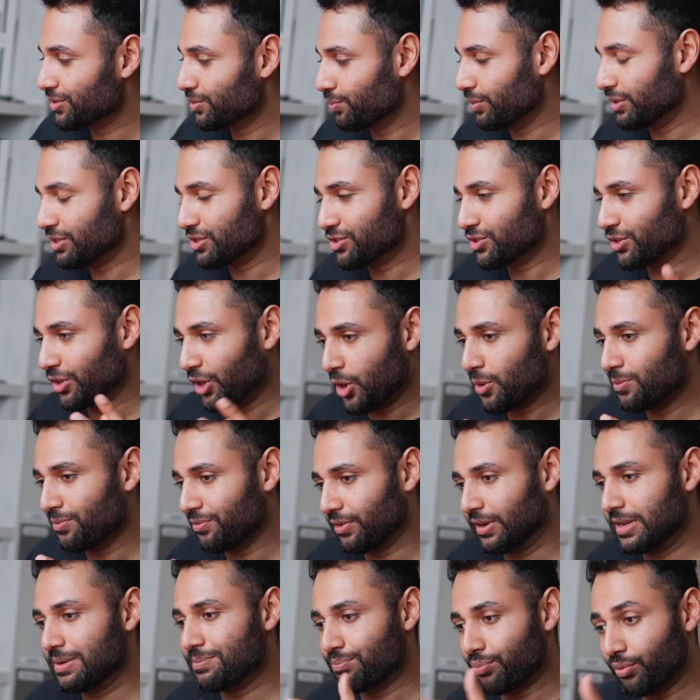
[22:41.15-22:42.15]
which should
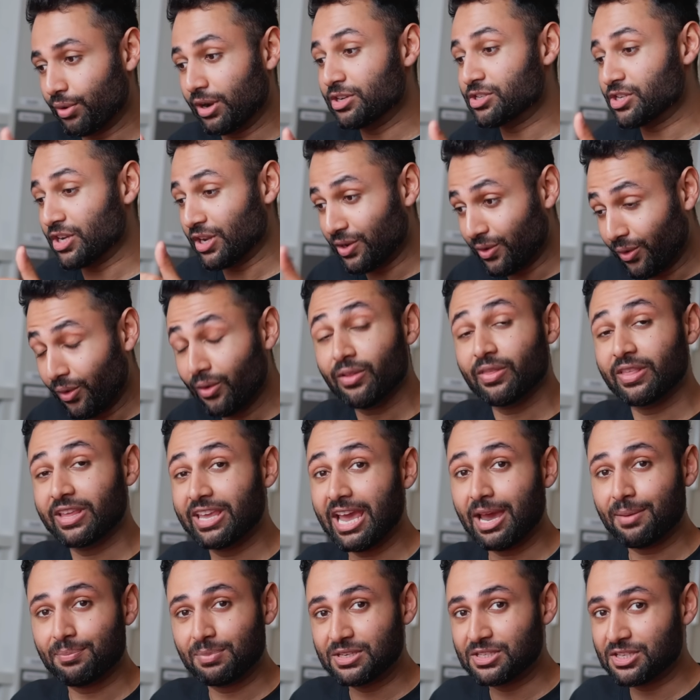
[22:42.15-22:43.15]
hopefully bridge a lot of the
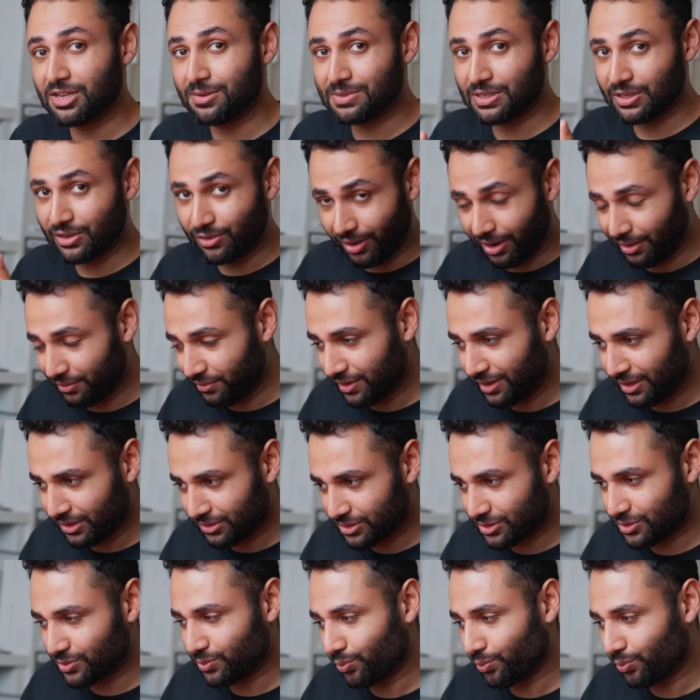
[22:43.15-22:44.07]
gap in terms of graphics,